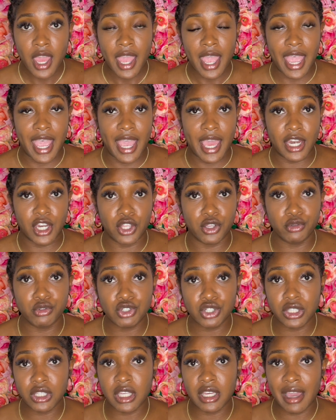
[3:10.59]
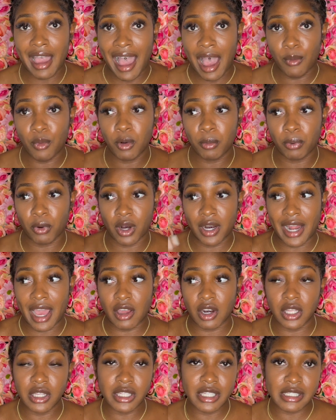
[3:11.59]
And usually I will print out
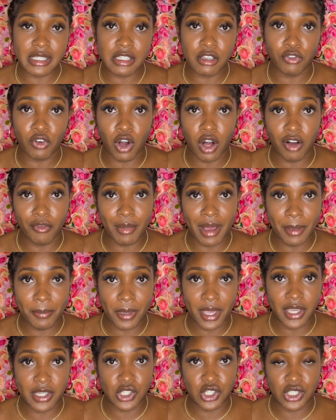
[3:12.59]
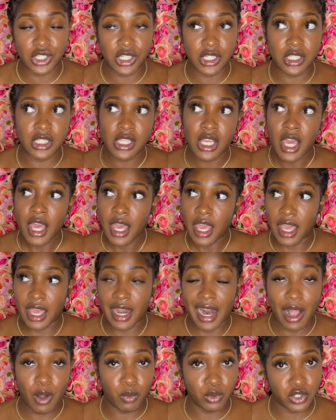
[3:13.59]
a list of all my patients and
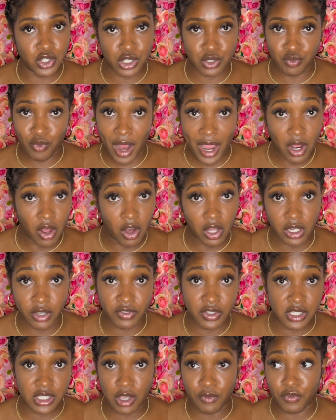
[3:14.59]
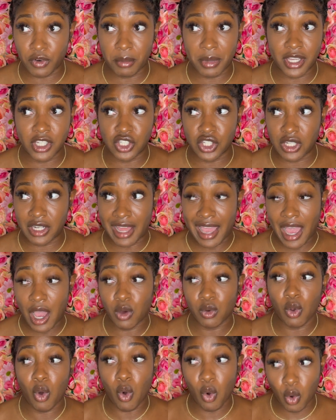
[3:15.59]
I will just write all of this information
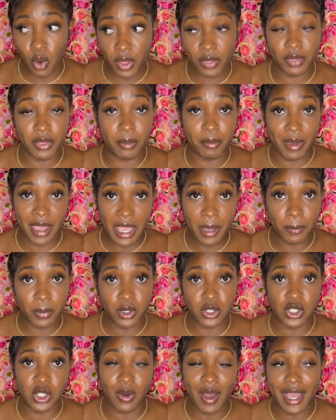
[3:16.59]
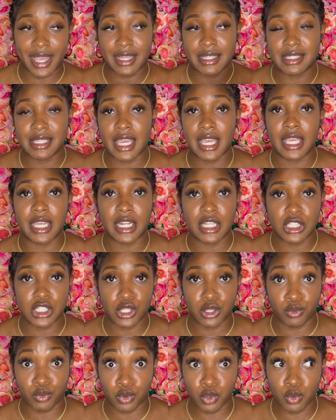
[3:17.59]
down on the paper so I can take it into
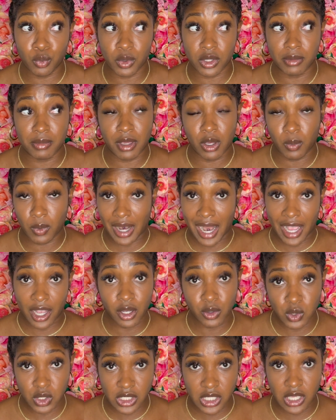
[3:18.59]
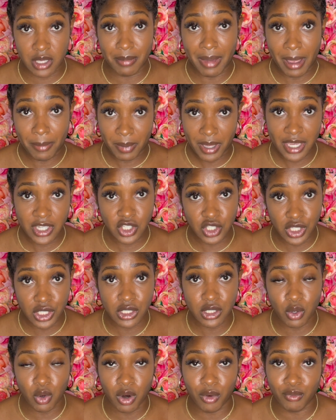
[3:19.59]
the room with me when I go see my patients
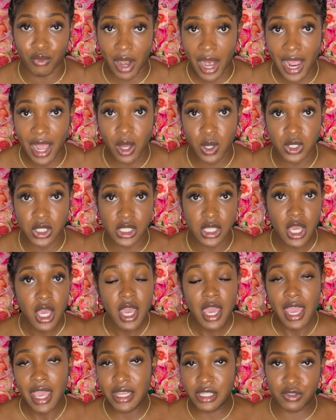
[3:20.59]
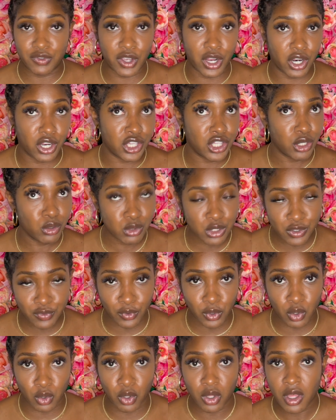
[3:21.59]
on rounds. It's very
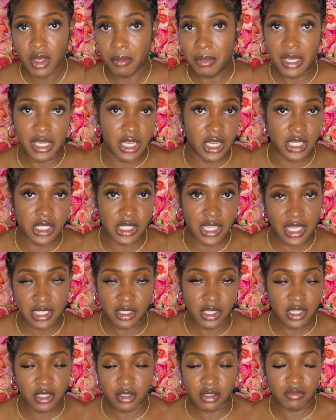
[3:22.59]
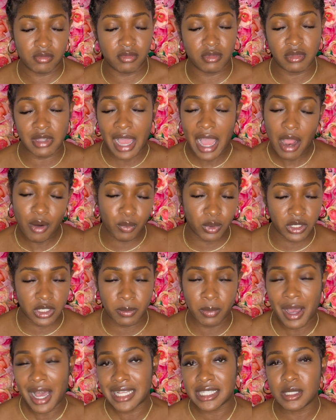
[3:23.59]
useful because it's not really
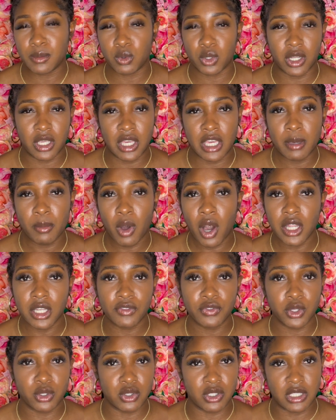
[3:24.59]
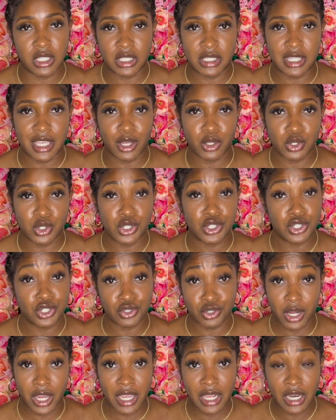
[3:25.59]
possible to keep all of those details
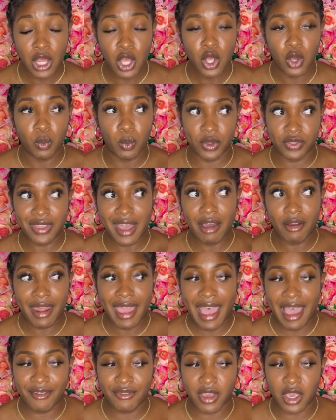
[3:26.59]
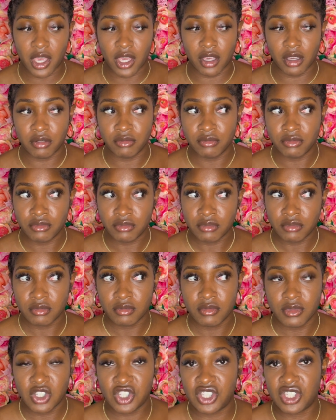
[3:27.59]
straight without having
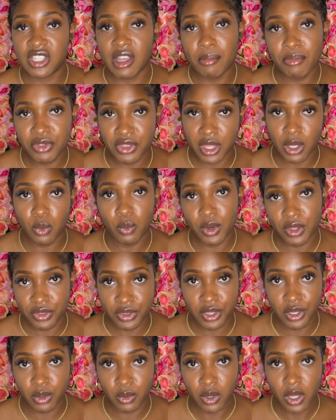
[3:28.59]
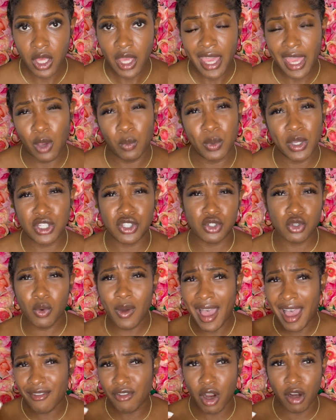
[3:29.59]
something with you. And we do
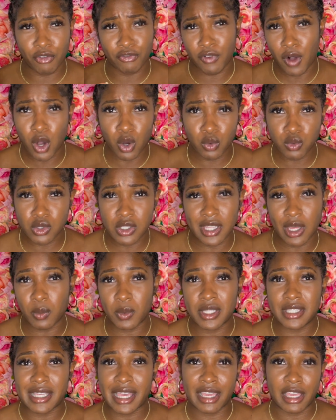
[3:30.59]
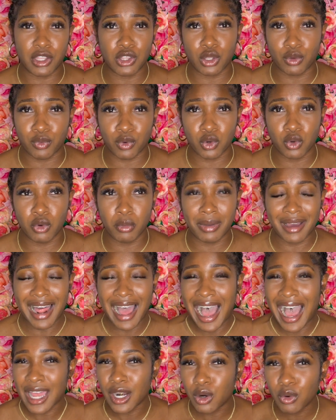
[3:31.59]
have our phones that we take in the room, but
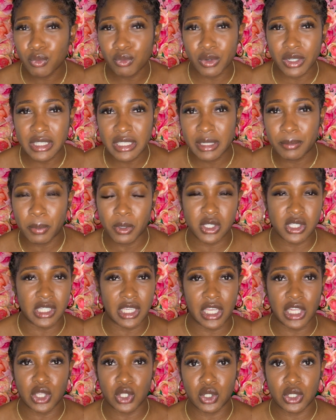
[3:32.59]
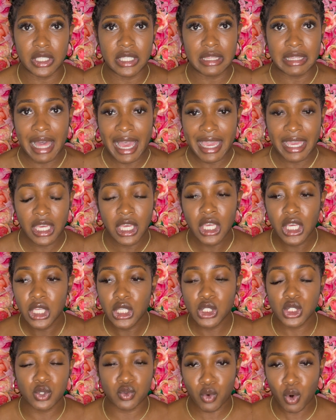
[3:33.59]
I don't really particularly like
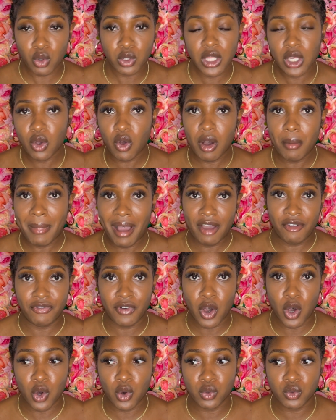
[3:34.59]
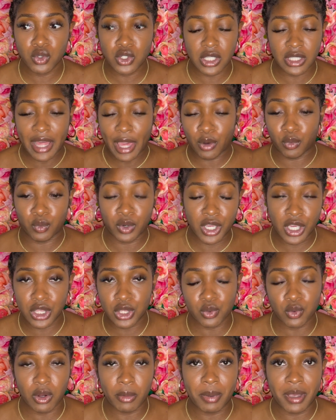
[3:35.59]
scrolling on my phone to like read
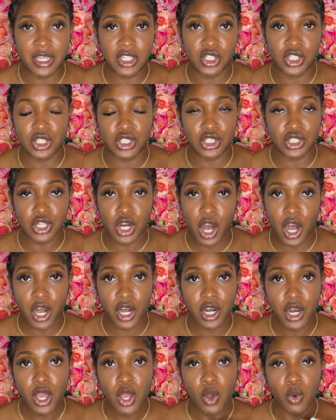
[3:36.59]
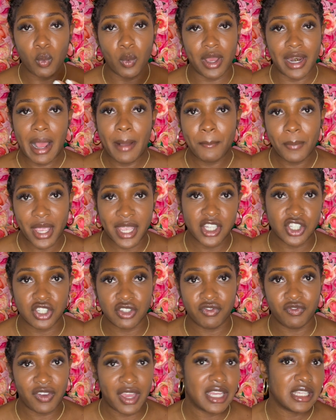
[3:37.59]
through a patient's chart when I'm
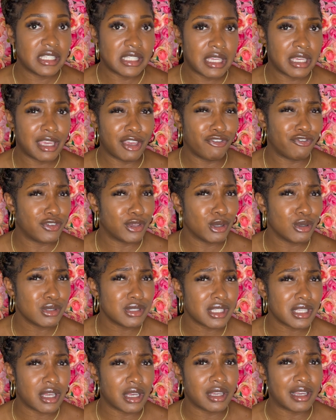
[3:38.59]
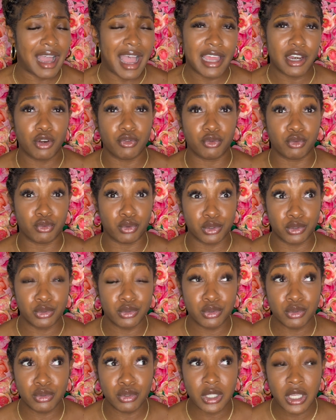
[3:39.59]
patient facing. It feels kind of
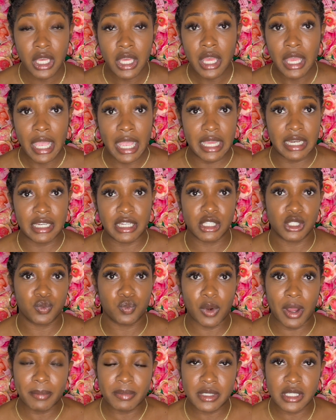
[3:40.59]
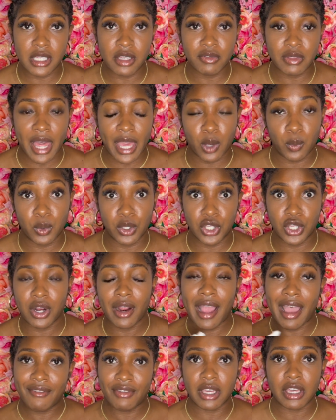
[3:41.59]
rude and disruptive, like when you're
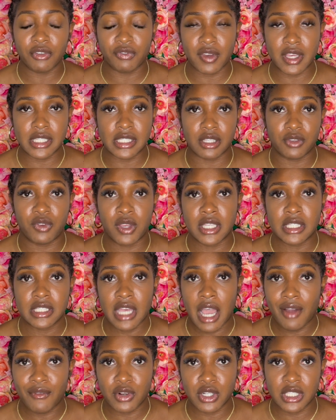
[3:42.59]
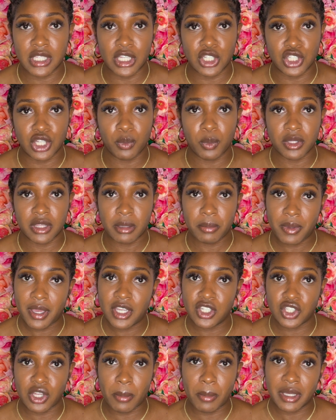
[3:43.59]
having a face-to-face conversation with the
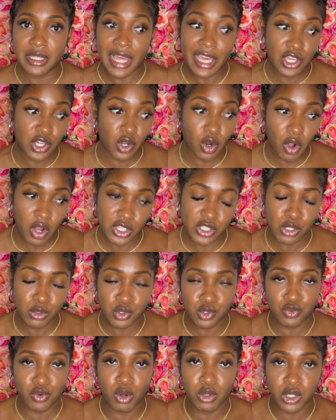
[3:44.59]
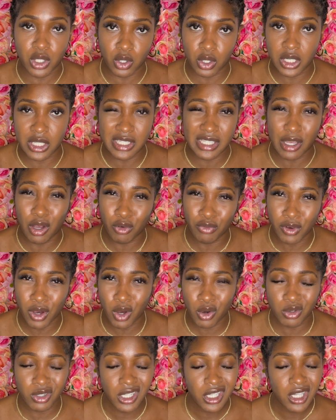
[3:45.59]
patient, but like you're also scrolling on a cell
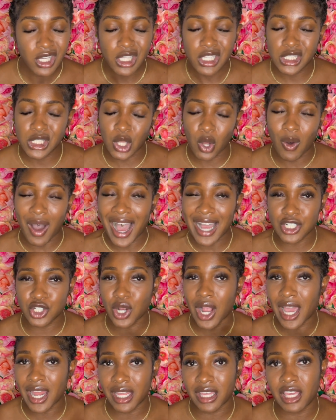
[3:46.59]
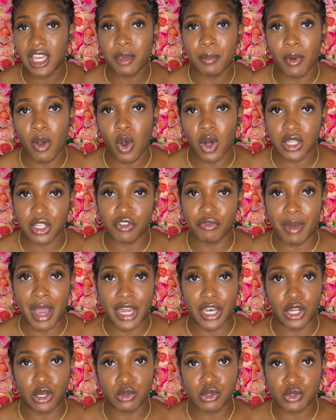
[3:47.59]
phone. So I try to keep all of my
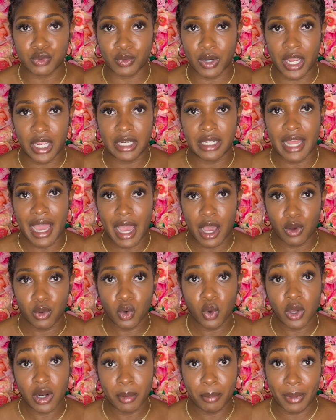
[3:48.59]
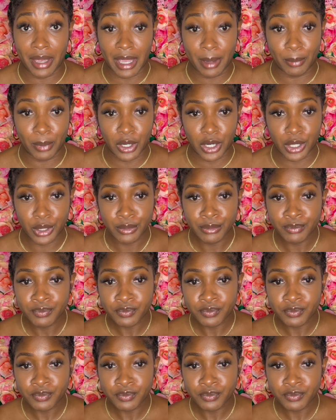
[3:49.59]
notes written down on a paper.